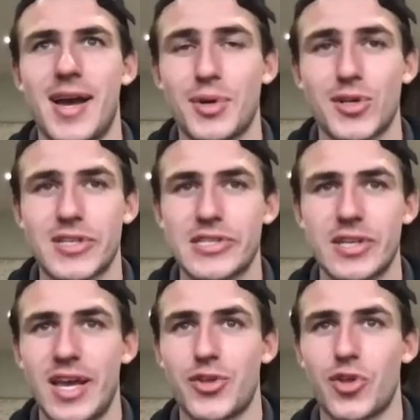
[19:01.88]
because
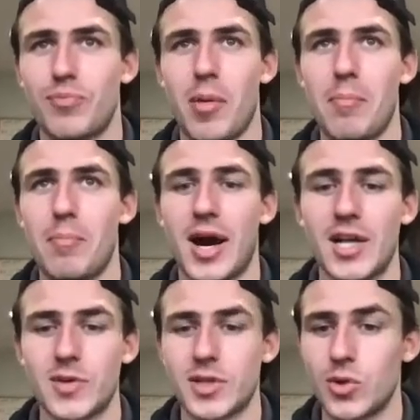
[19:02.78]
it's just
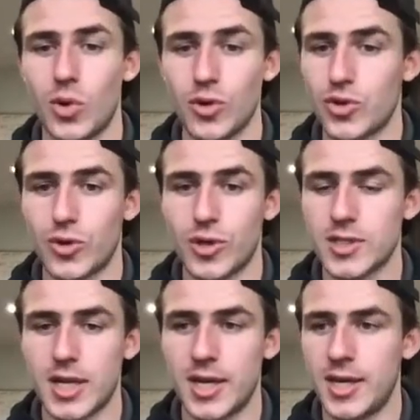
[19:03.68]
bombarded with all sorts.
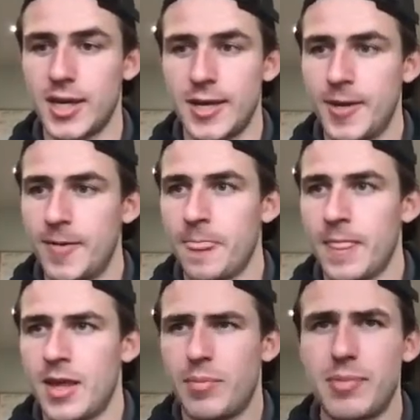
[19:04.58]
Like,
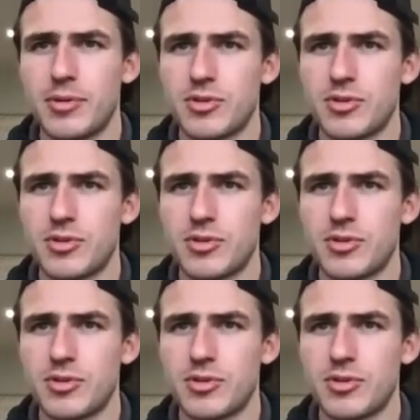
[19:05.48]
the